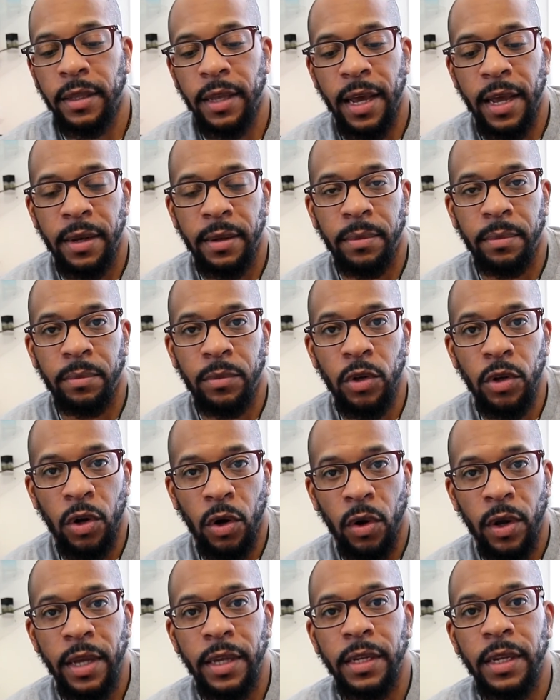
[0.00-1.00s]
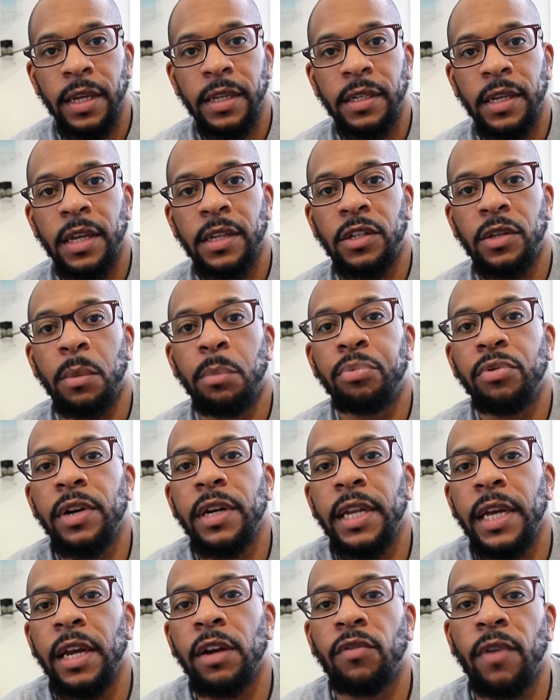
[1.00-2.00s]
that you know it, it's a
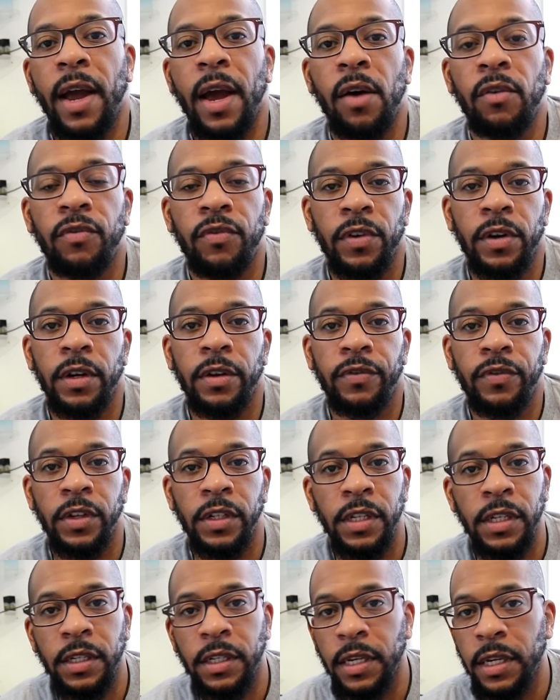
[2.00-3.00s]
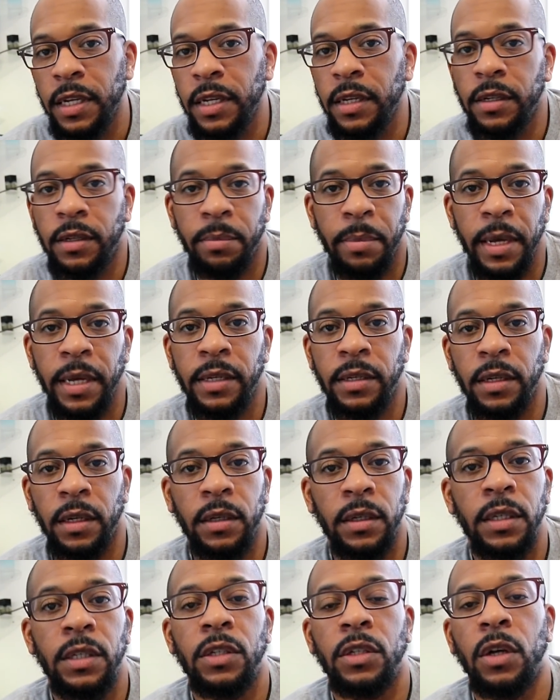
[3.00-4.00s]
breeding ground for for disease
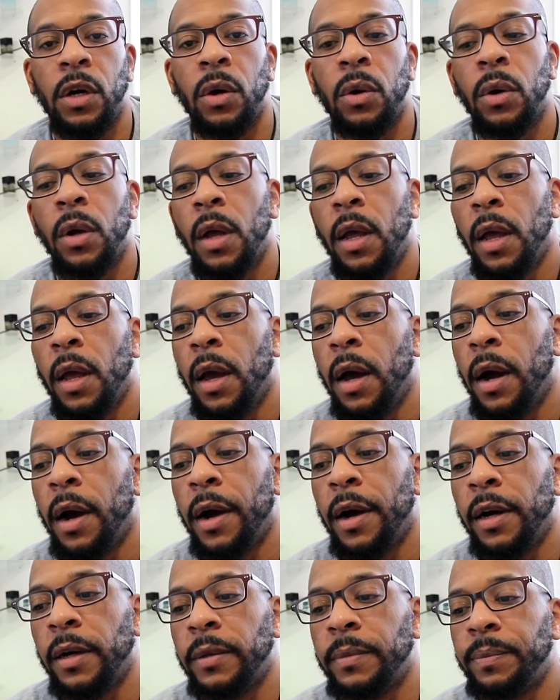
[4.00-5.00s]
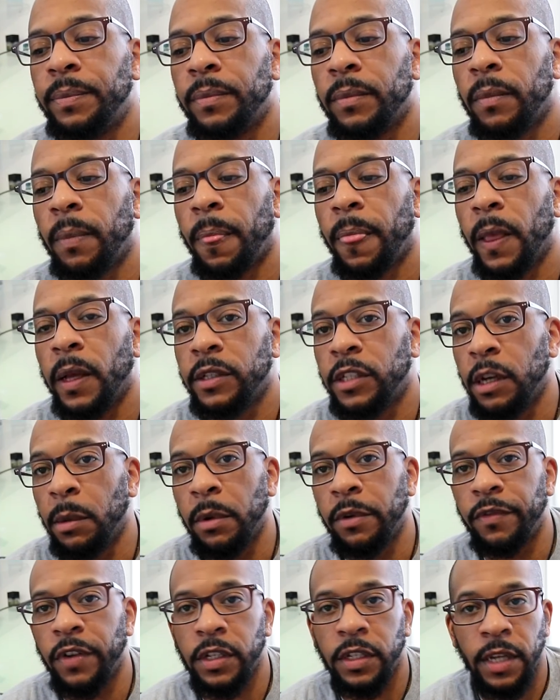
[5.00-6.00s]
basically. So um, some
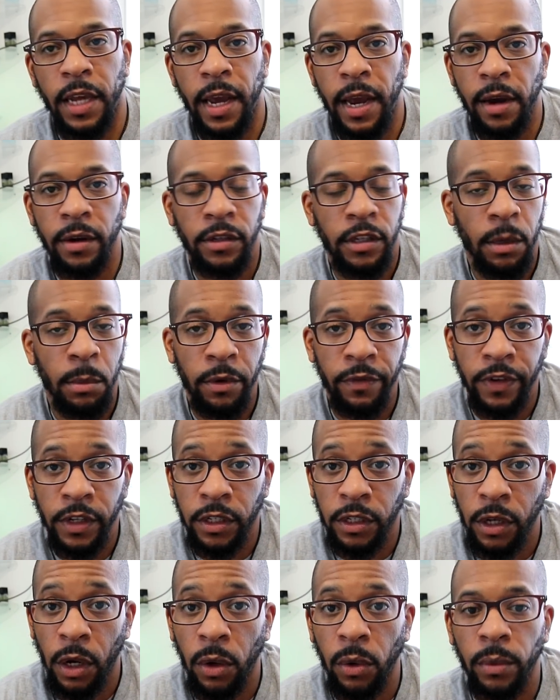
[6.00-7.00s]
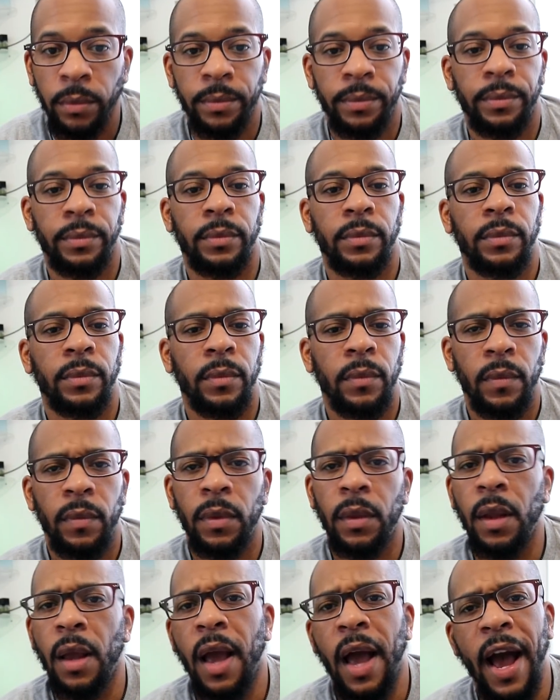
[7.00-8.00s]
of us care, some of us don't.
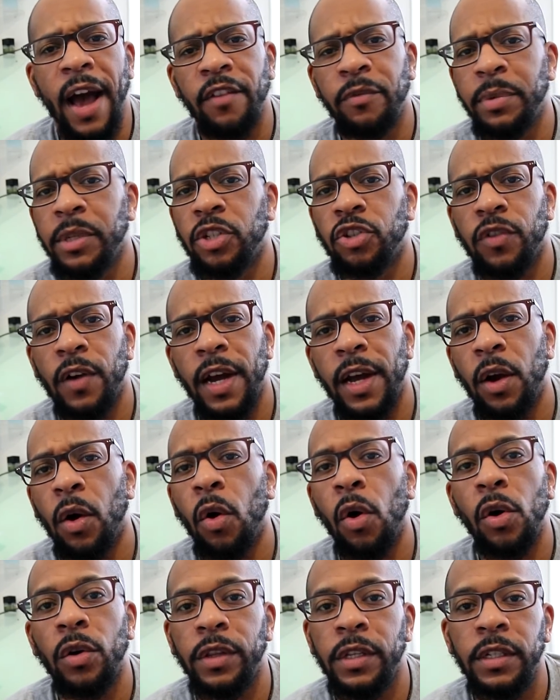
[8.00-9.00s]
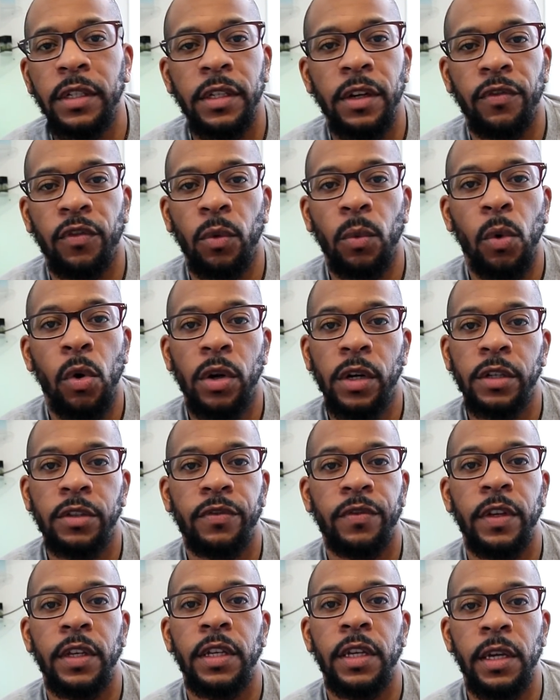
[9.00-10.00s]
I've been trying all these different waters
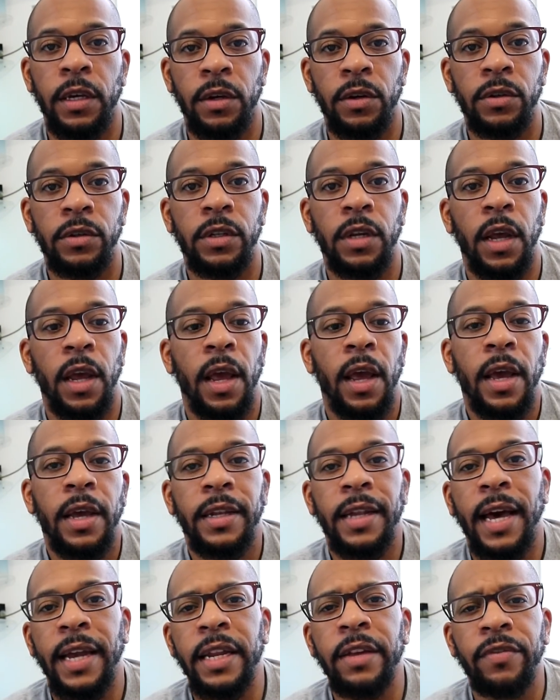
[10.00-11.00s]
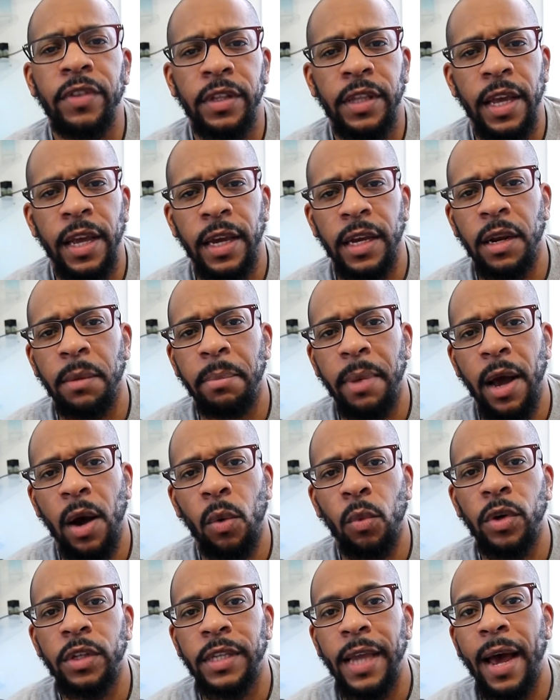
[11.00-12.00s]
for years, not even thinking
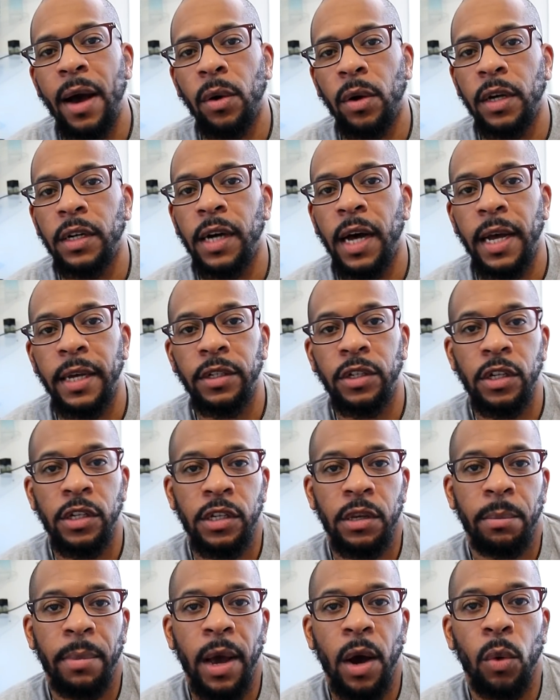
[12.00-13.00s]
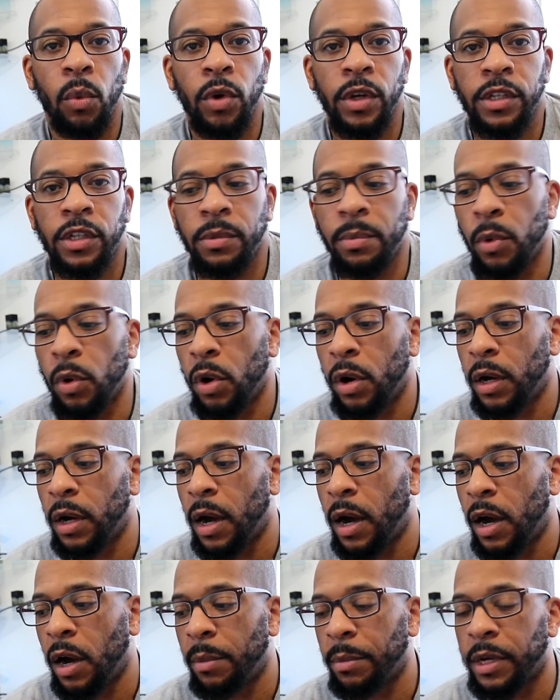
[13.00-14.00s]
about what's alkaline, just about what's more
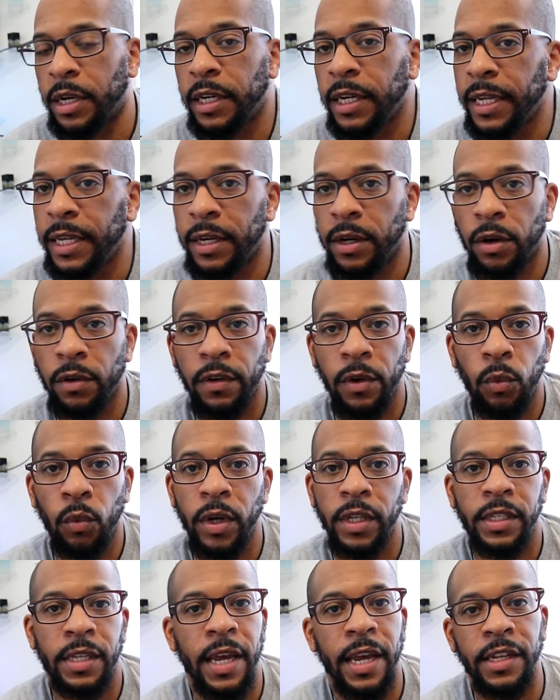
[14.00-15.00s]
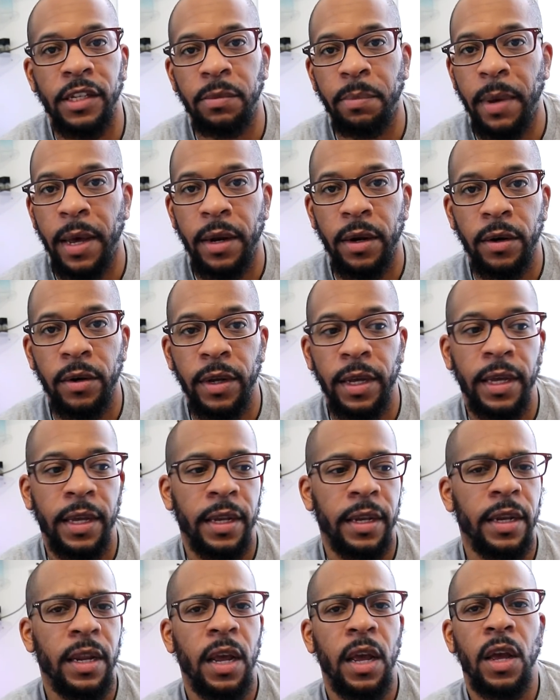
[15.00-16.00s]
um, cleaner and what tastes better.
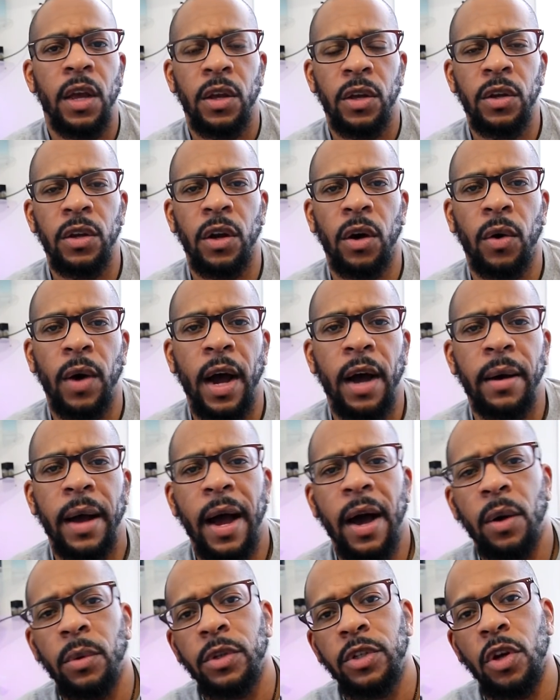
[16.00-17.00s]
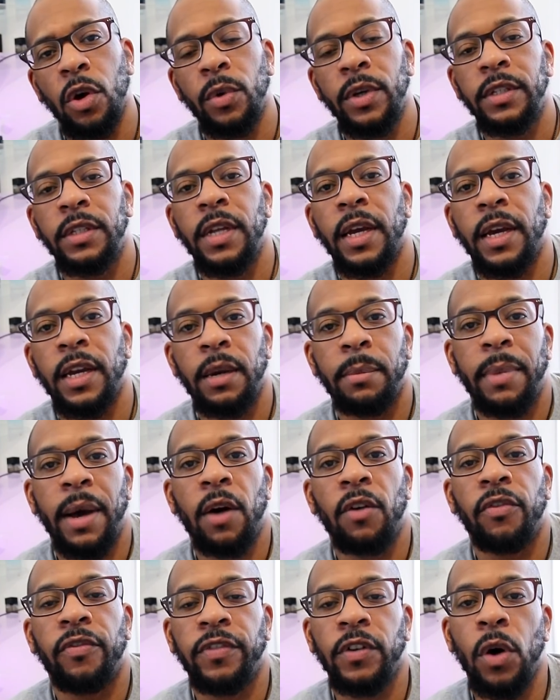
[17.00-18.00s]
And you know, I, I was always thinking
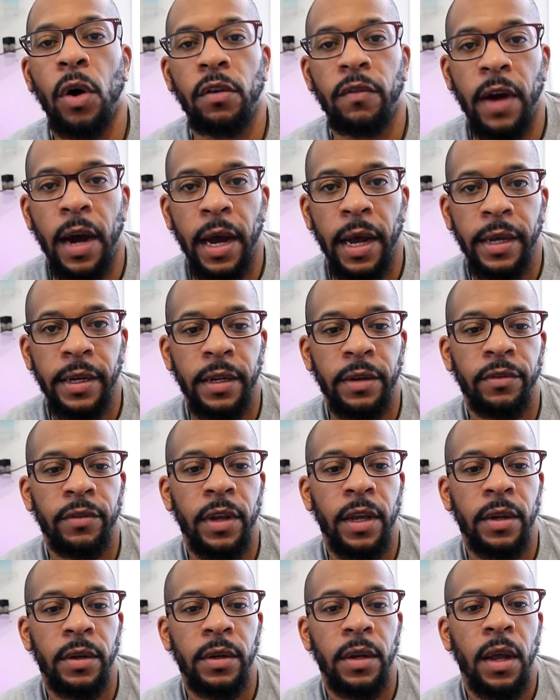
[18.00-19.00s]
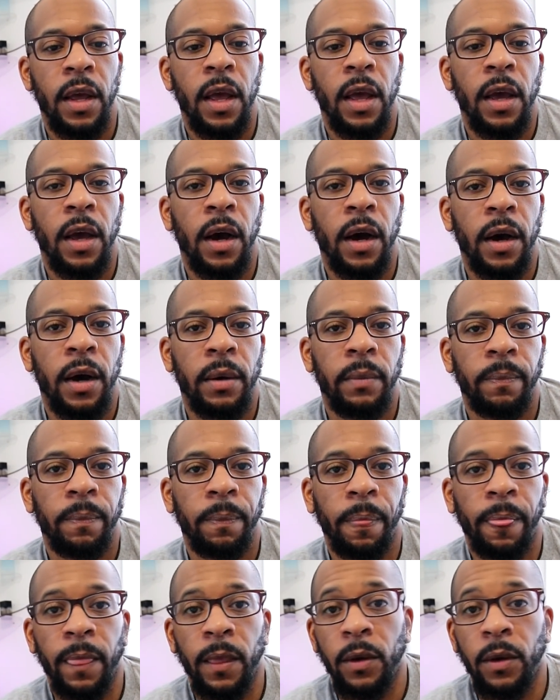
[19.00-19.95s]
about fluoride and and um,